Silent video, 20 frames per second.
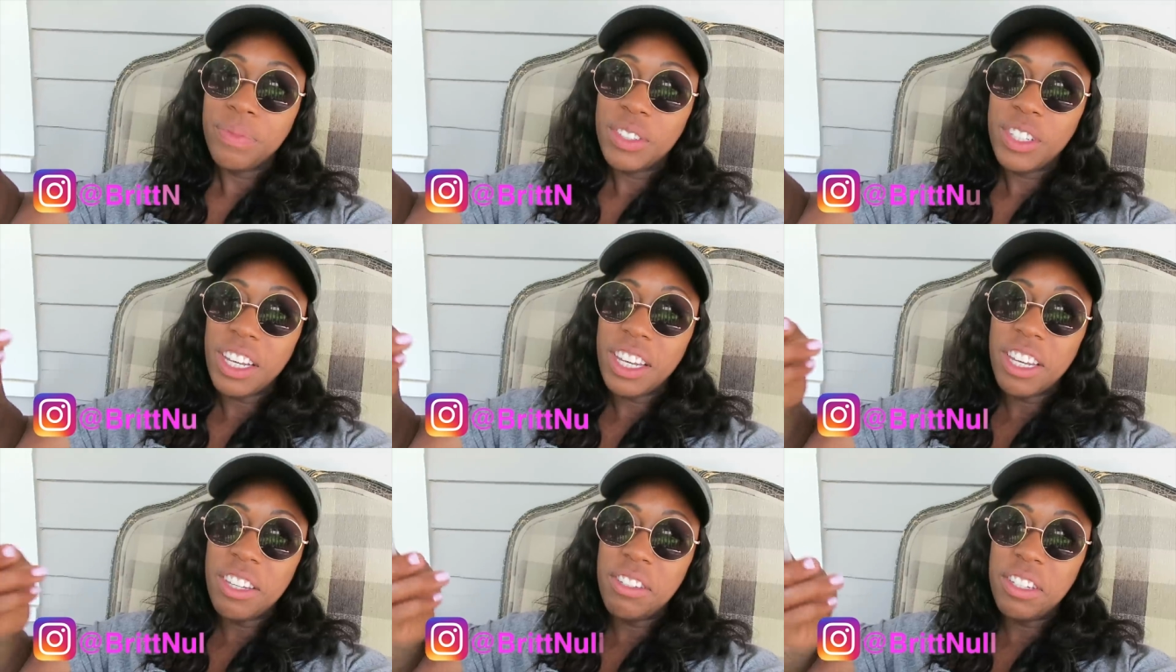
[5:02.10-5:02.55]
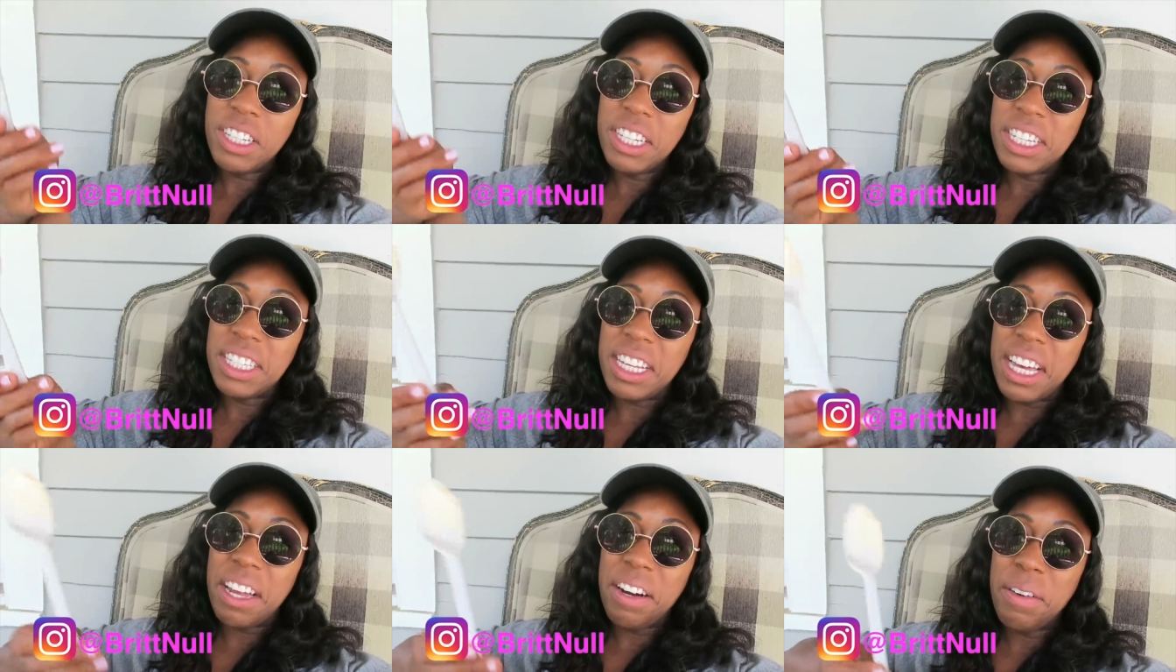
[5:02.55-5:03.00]
Chuck E.
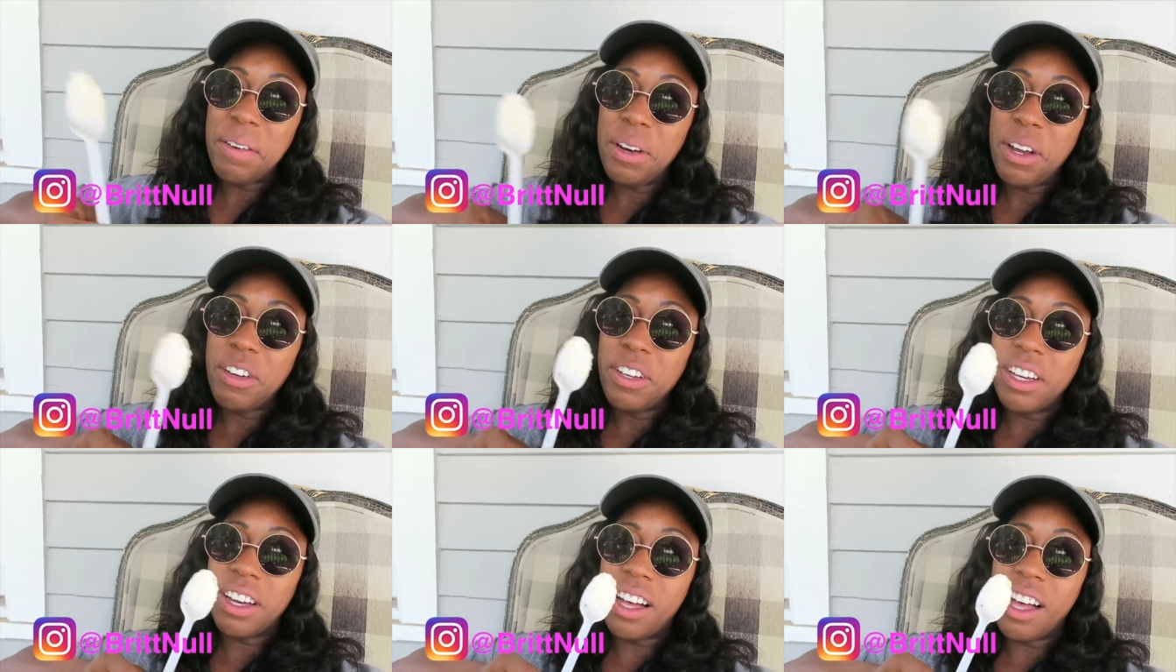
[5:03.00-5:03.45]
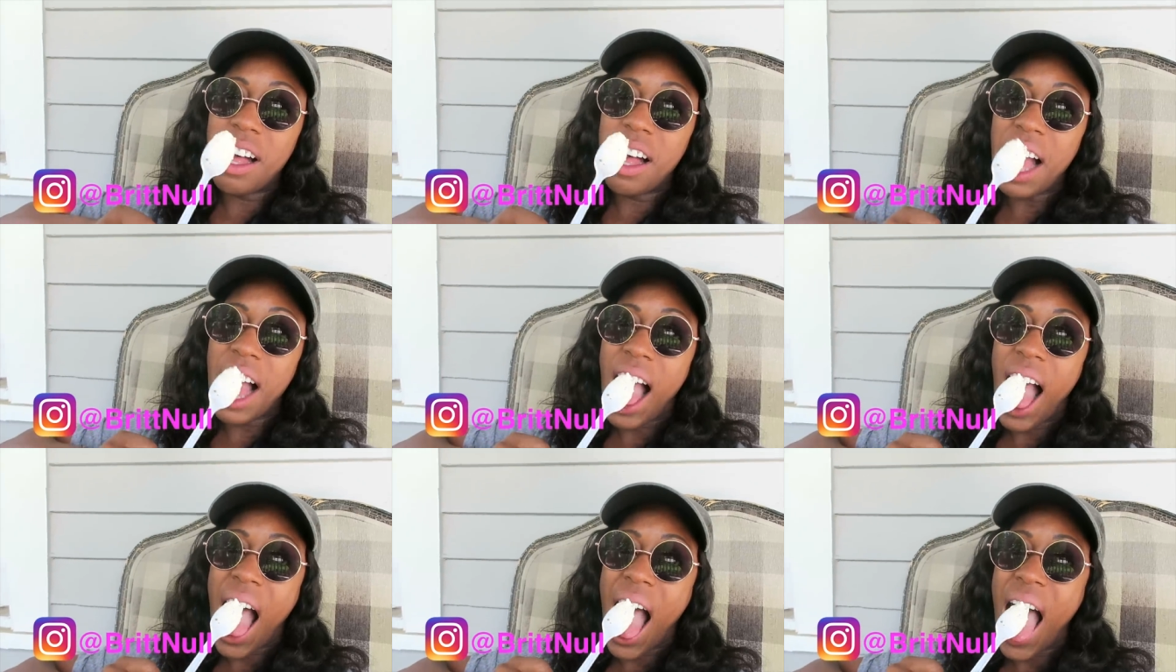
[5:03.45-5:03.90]
Cheese, I don't know, y'all.
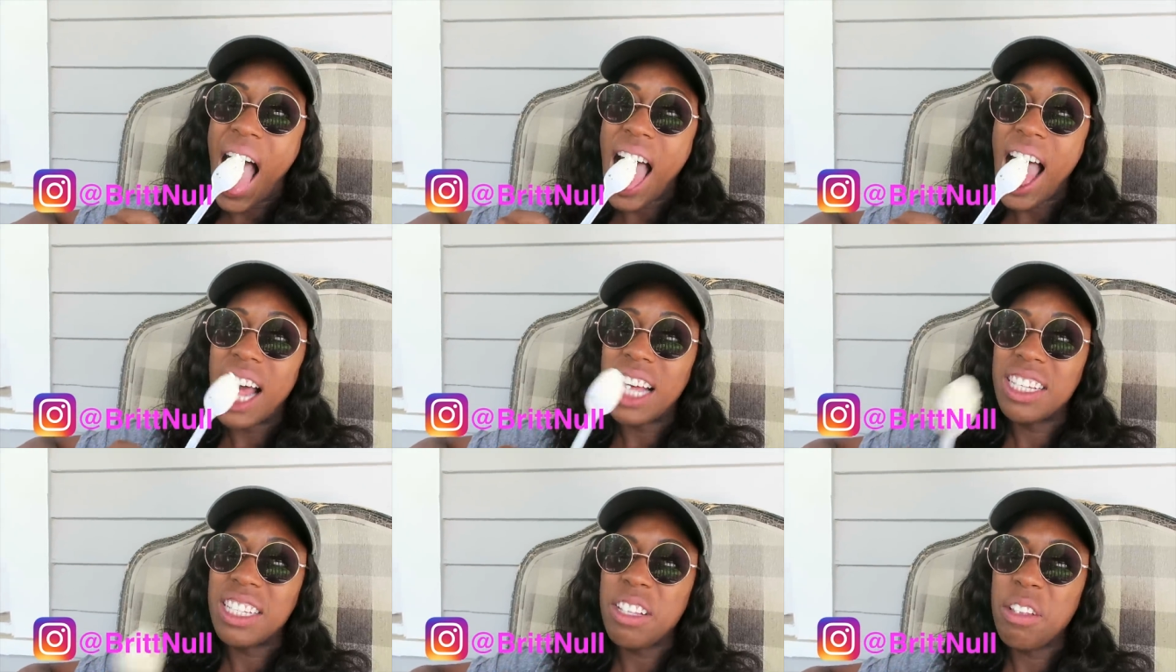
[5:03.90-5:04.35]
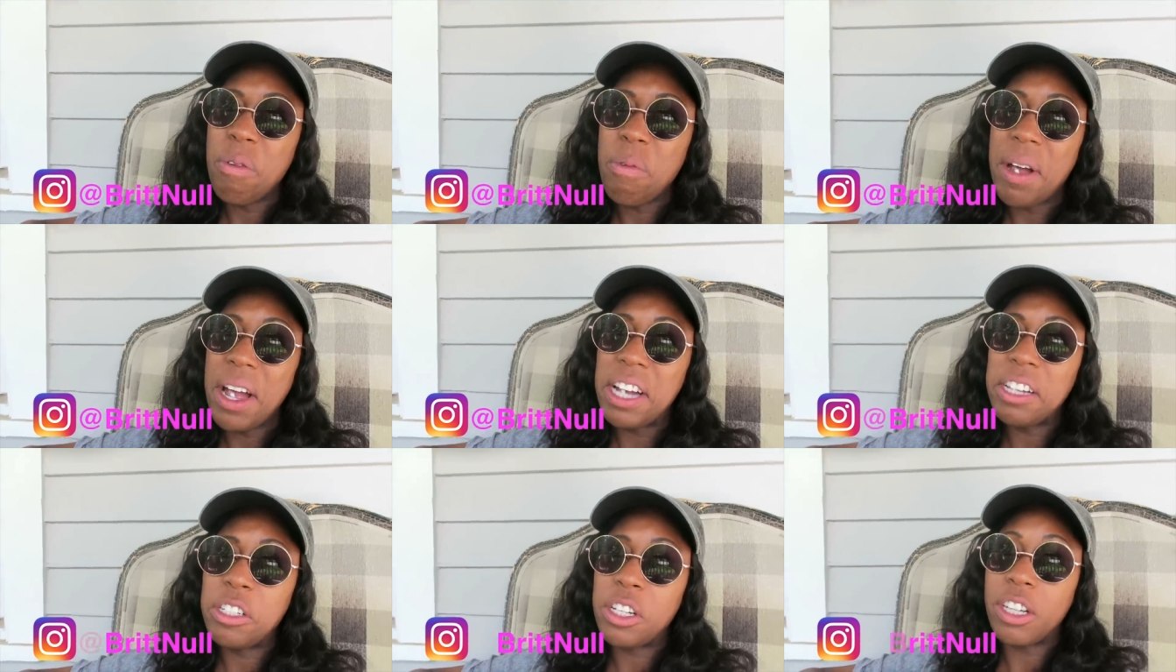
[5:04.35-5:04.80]
It's a little
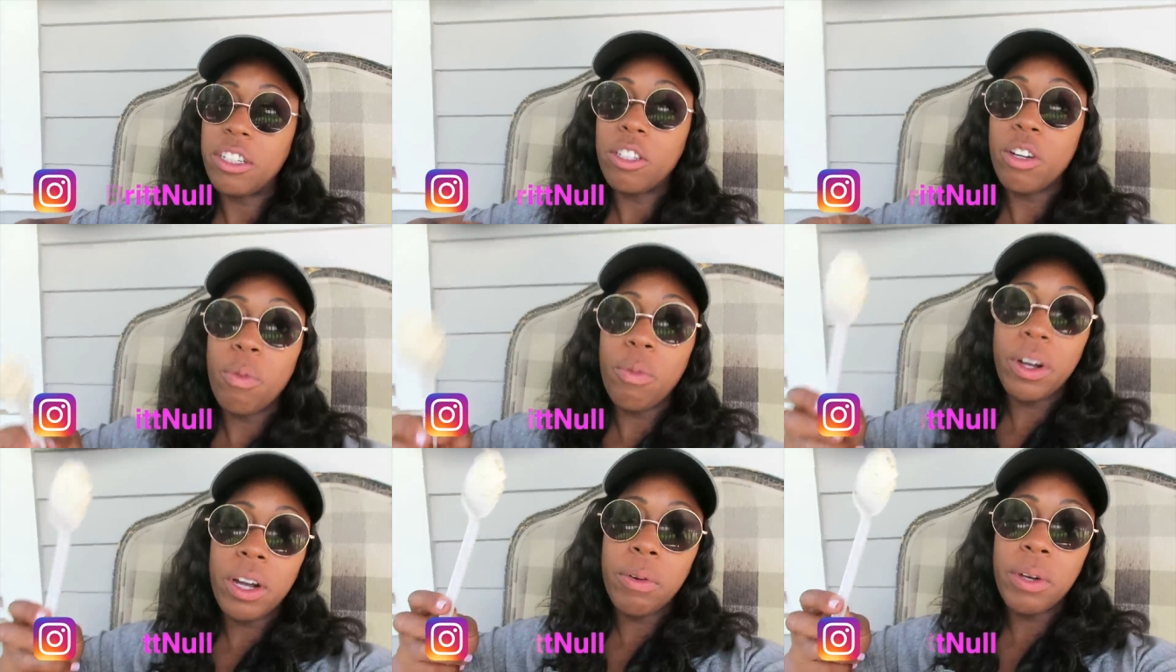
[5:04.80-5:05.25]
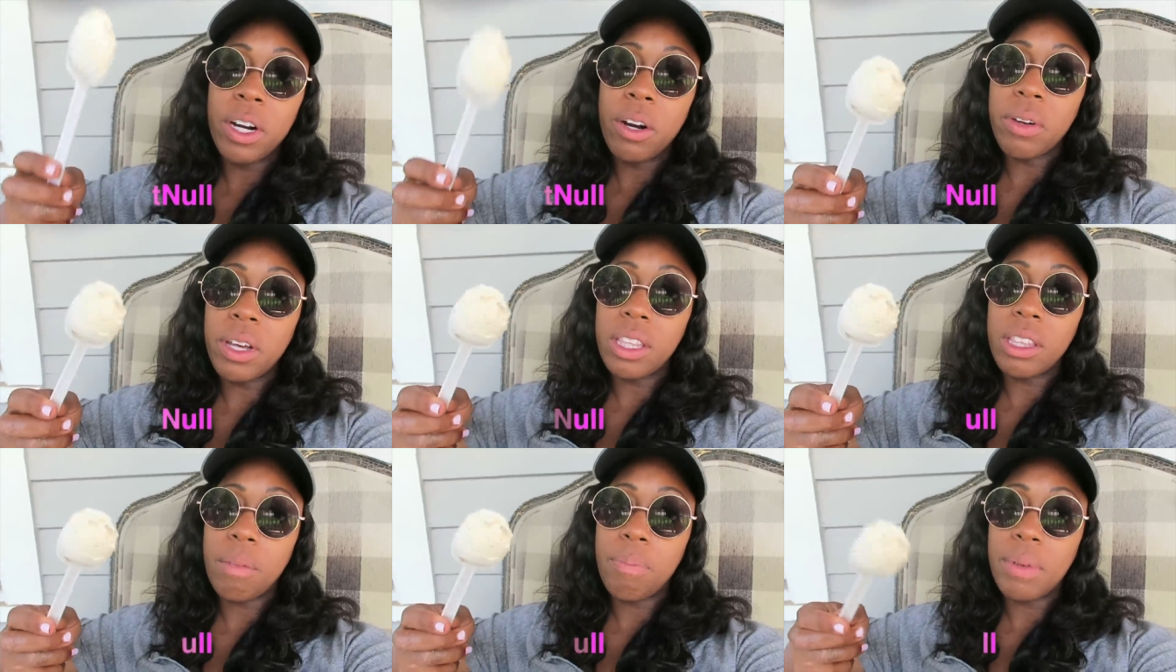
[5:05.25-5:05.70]
ratchet. Don't worry, we
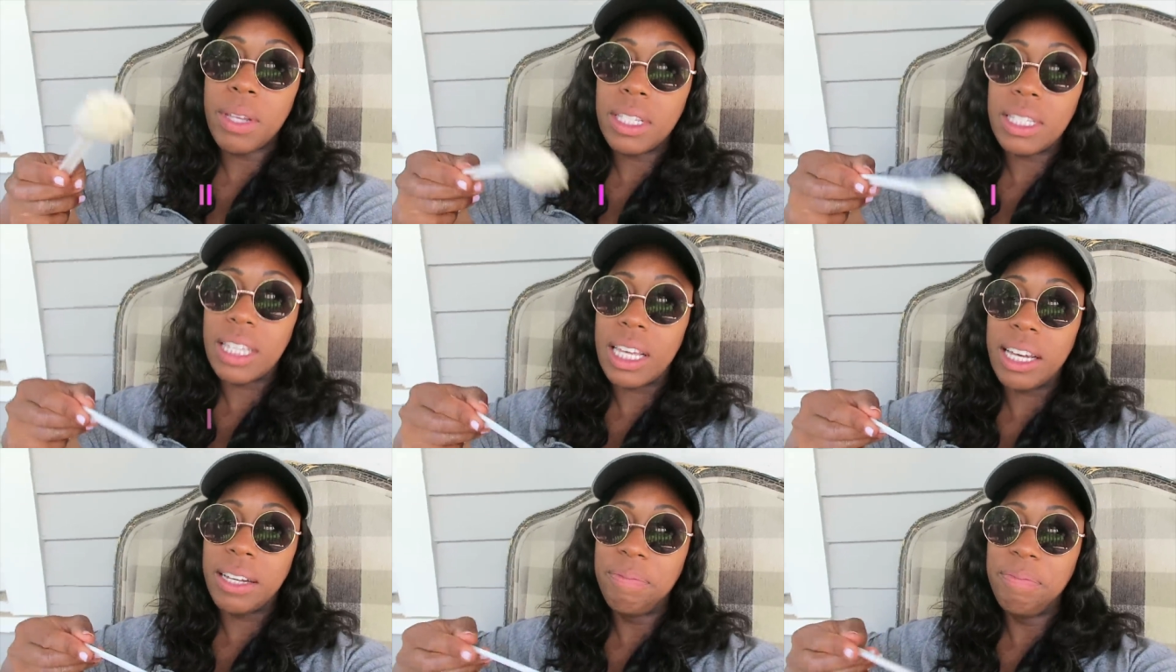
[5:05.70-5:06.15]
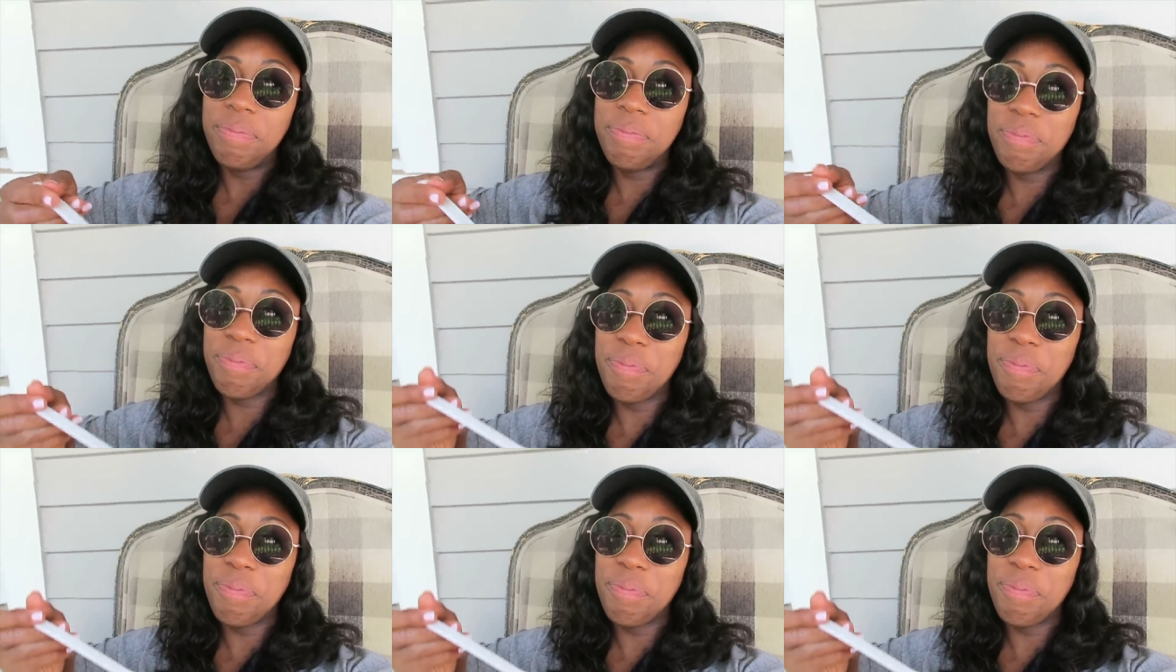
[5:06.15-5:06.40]
don't get the pizza.